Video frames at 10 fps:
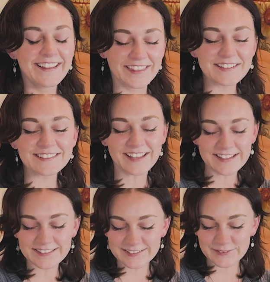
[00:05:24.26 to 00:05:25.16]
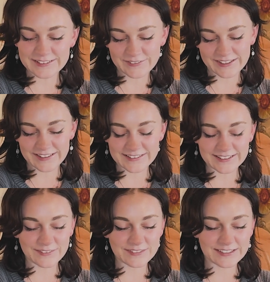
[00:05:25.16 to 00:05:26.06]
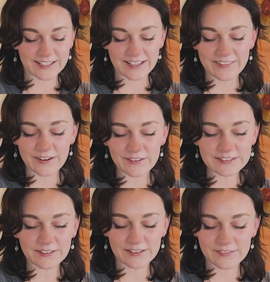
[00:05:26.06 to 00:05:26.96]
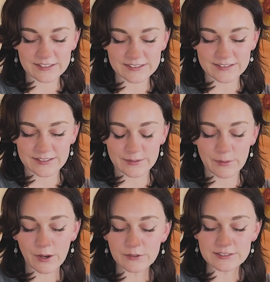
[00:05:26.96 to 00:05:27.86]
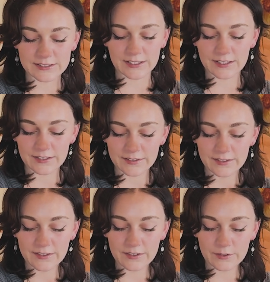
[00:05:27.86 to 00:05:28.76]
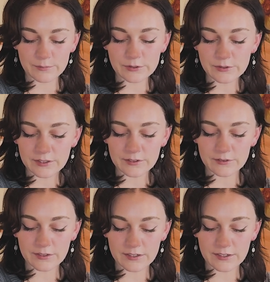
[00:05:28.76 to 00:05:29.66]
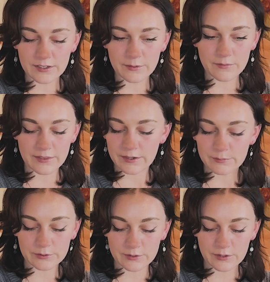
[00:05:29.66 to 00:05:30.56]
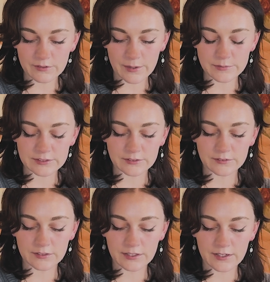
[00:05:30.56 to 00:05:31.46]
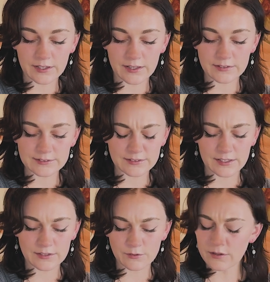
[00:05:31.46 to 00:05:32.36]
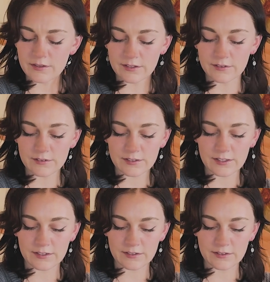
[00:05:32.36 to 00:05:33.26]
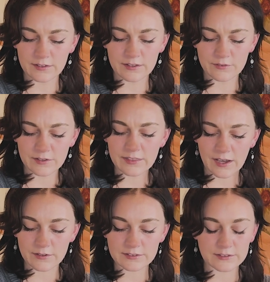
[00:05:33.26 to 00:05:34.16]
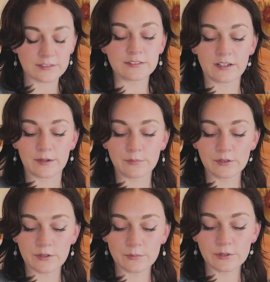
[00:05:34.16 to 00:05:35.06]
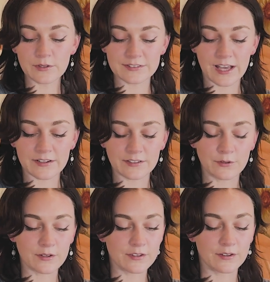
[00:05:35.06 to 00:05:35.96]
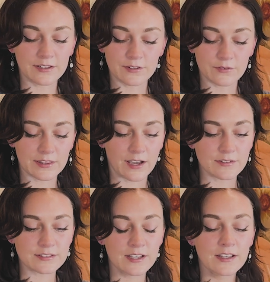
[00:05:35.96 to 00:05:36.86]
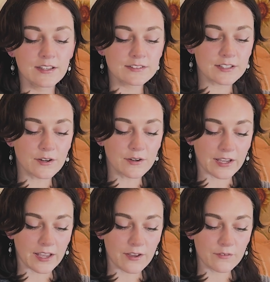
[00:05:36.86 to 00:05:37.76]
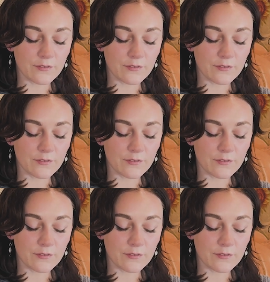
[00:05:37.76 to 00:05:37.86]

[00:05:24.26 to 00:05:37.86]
There's lots of specific things that I'm seeing. And then also all of this is opposing her Pluto, their Pluto, Neptune, and North Node in the fifth house. Sorry, Pluto, Saturn, North Node in the fifth house. So, okay,